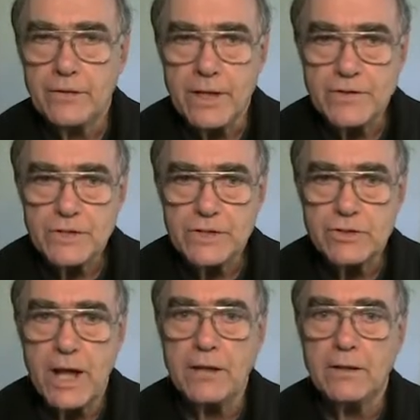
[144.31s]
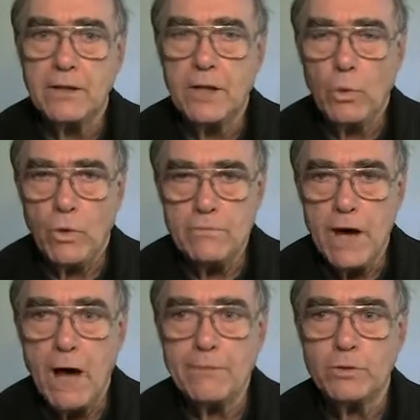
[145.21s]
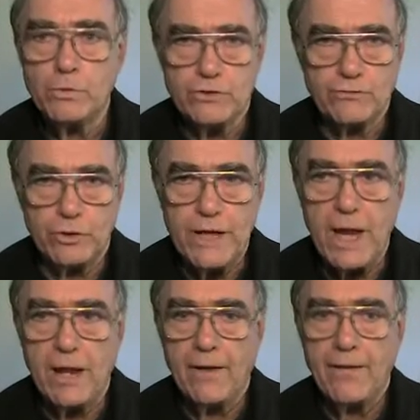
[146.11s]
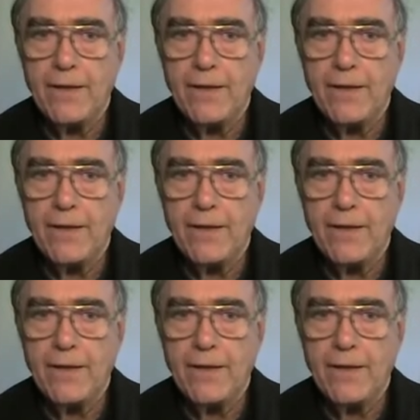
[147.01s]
the year 610, when Muhammad was 40,